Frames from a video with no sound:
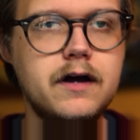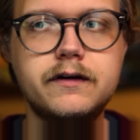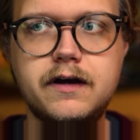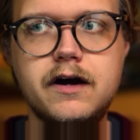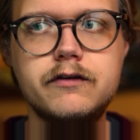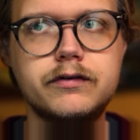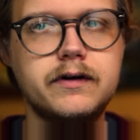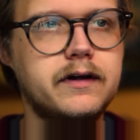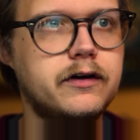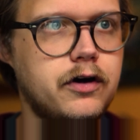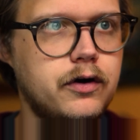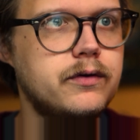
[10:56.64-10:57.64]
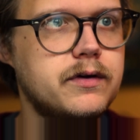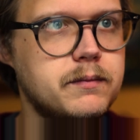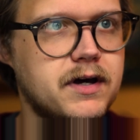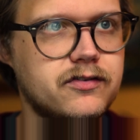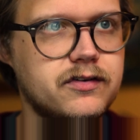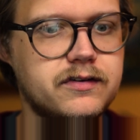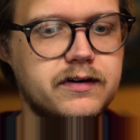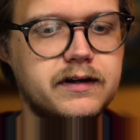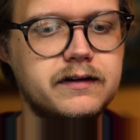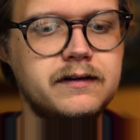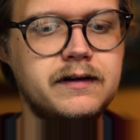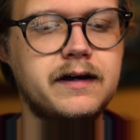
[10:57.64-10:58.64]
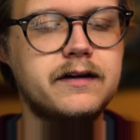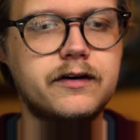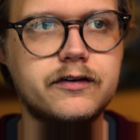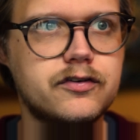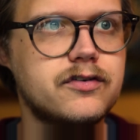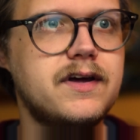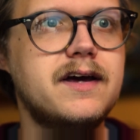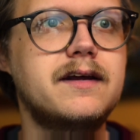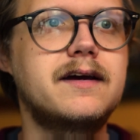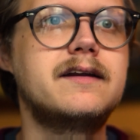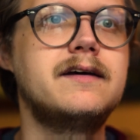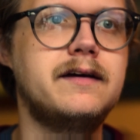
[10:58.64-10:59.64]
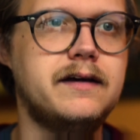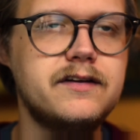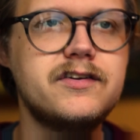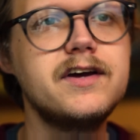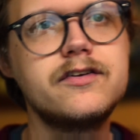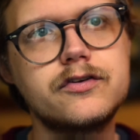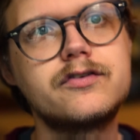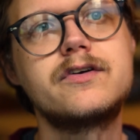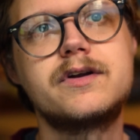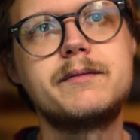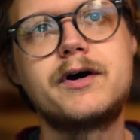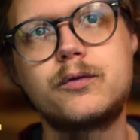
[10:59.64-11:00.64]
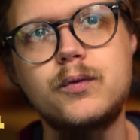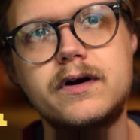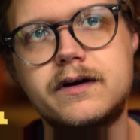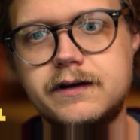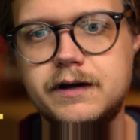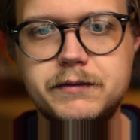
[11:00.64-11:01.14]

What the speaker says: Uncovering coded messaging and understanding it, it takes a certain amount of work.